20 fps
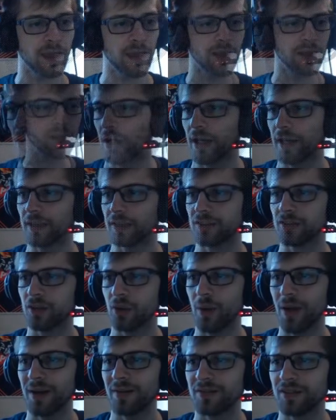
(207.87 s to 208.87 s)
All right, so
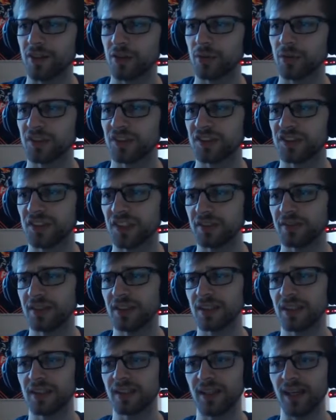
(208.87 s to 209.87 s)
after receiving
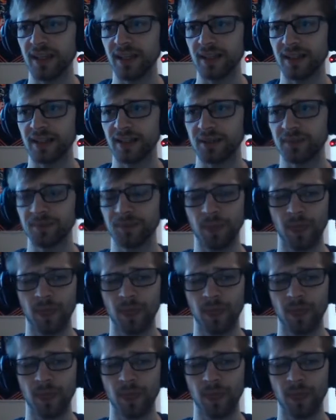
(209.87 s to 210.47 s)
the data,